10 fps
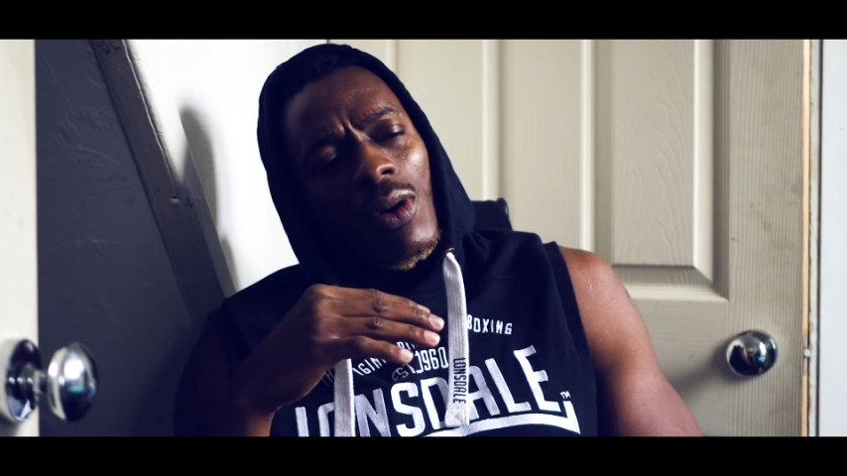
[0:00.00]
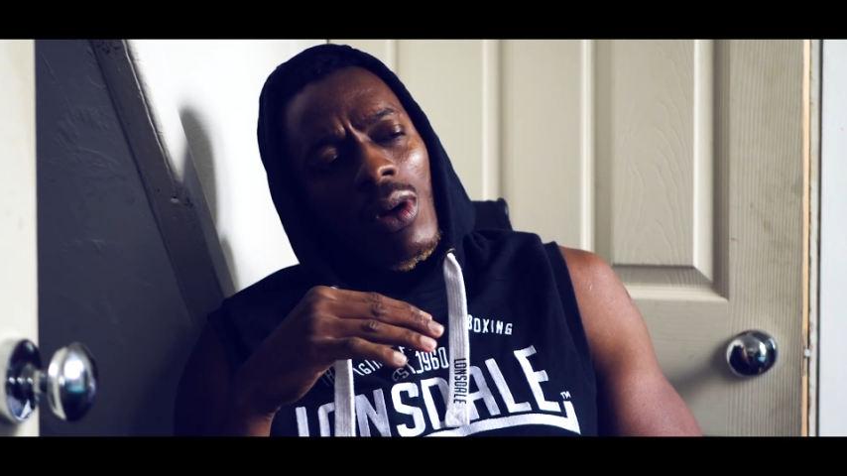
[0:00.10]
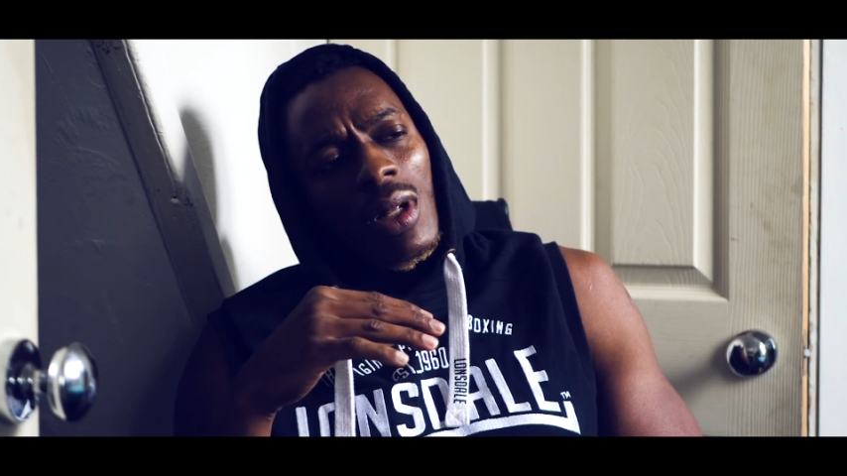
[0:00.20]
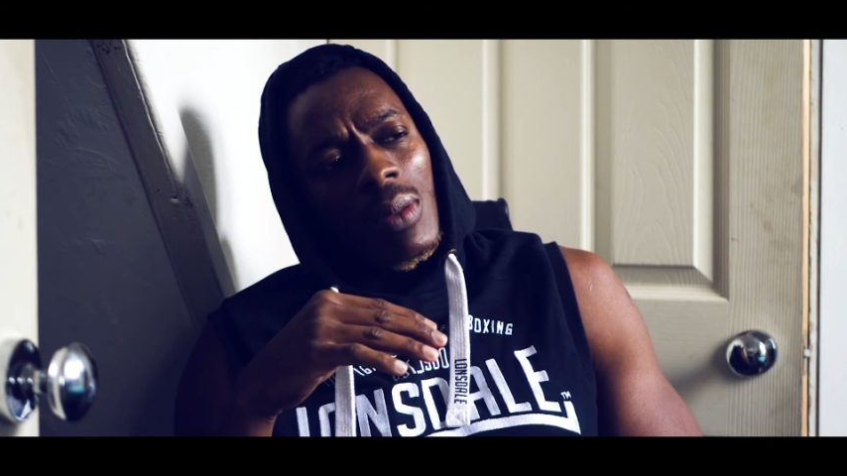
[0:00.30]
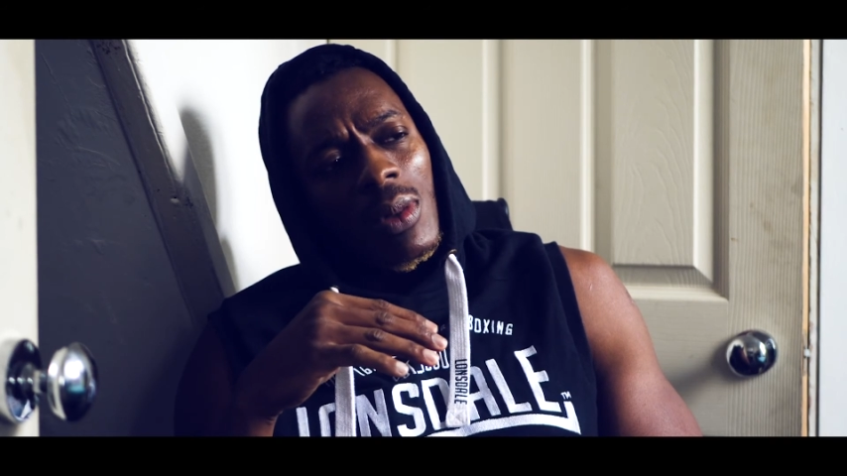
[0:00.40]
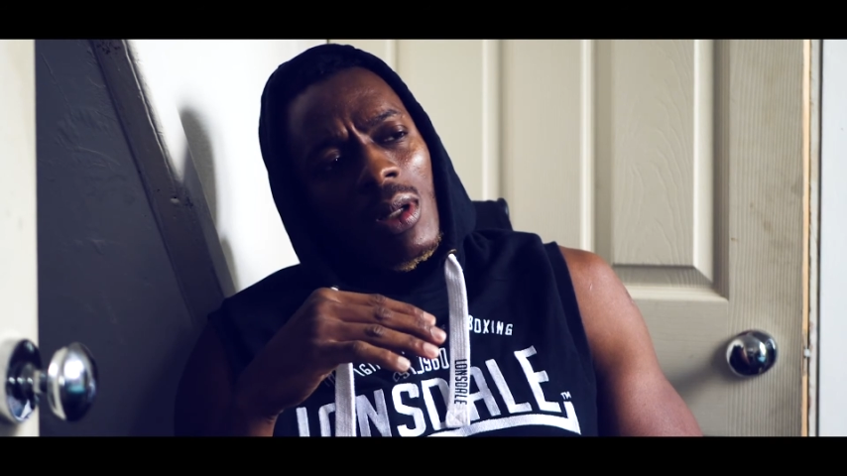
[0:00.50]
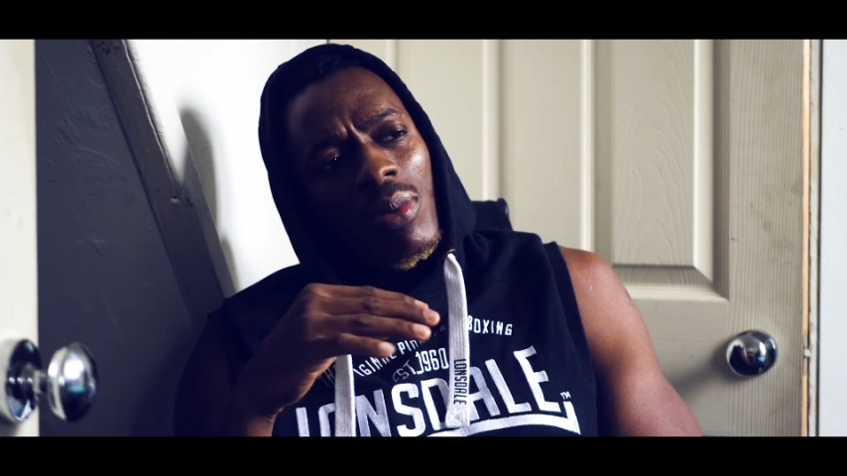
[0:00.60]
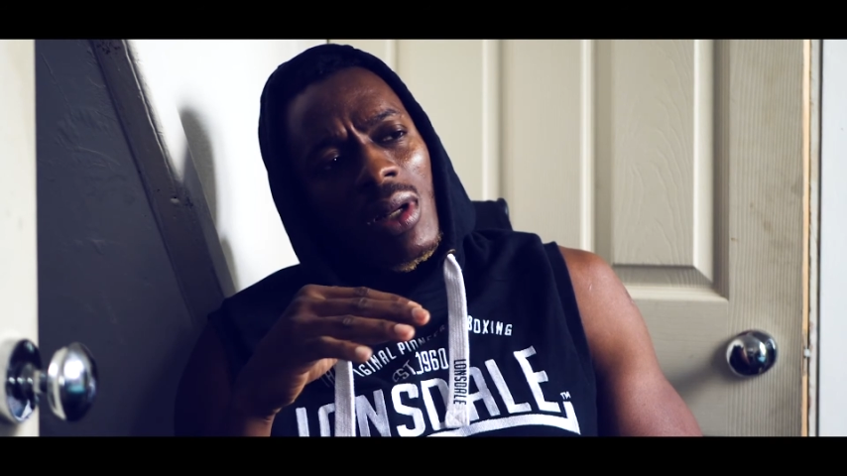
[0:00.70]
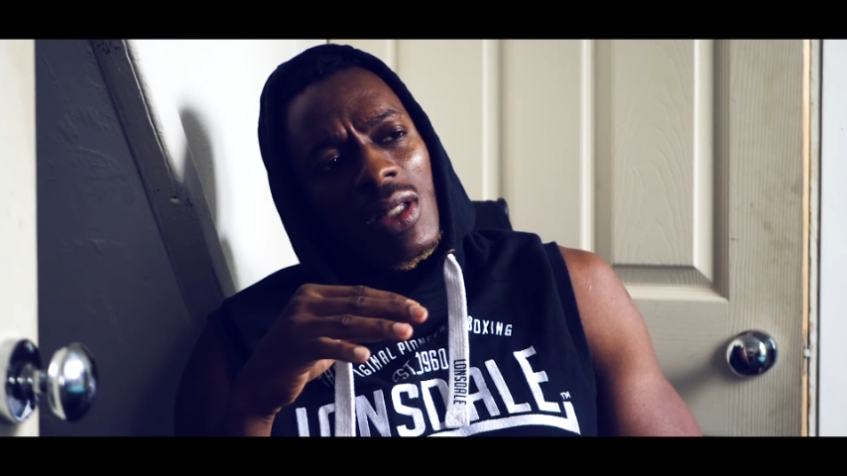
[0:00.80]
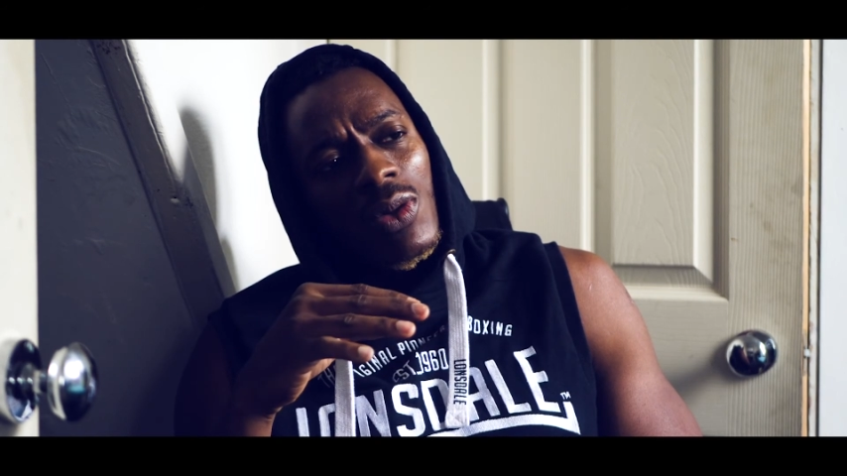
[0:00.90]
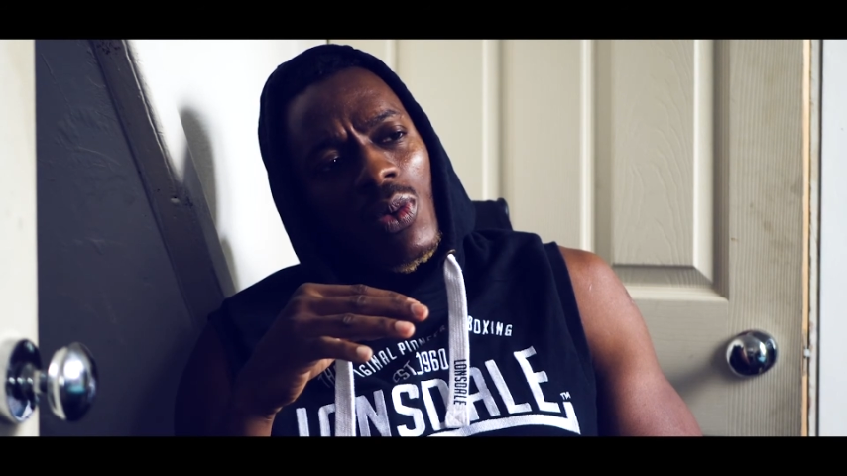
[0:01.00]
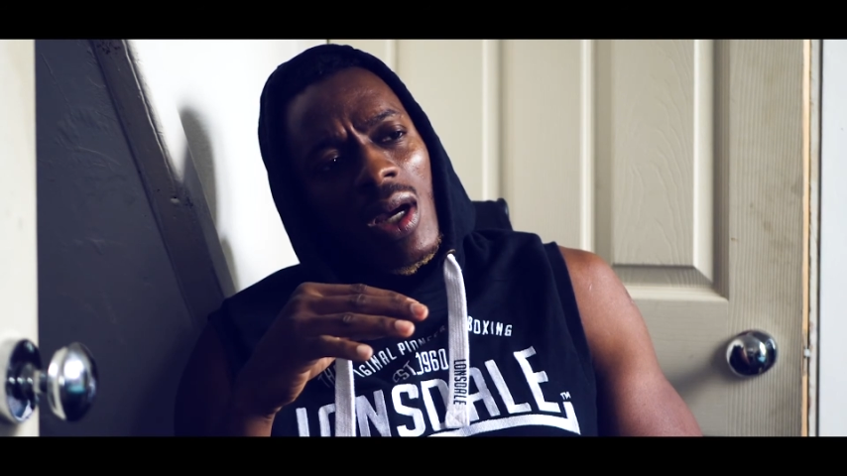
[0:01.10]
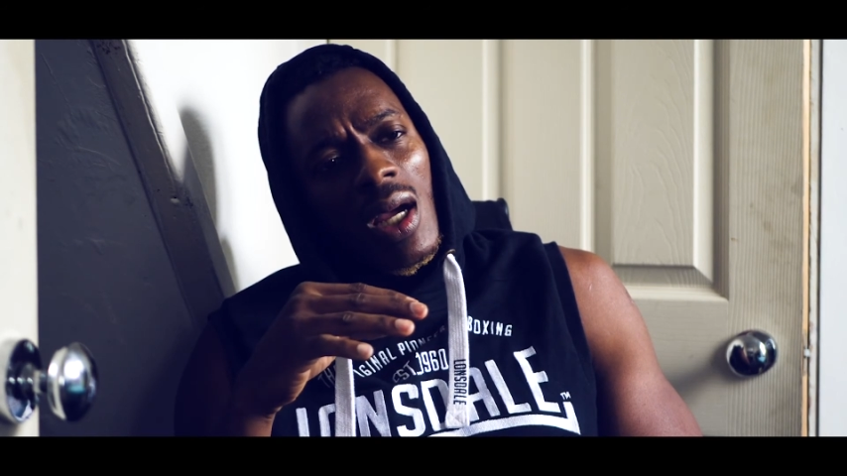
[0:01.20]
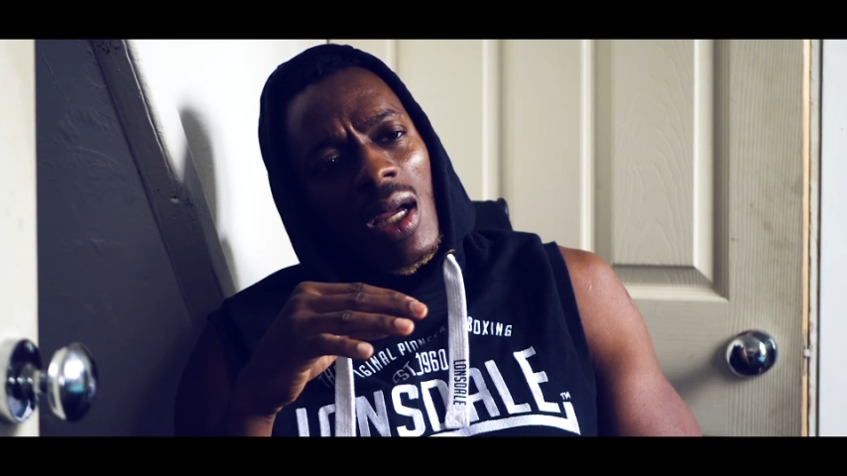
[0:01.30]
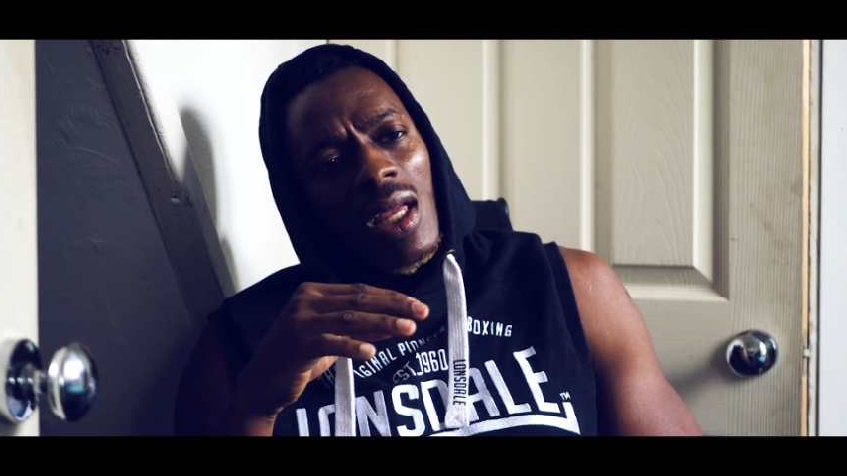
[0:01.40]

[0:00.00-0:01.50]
God that I'm in a place where,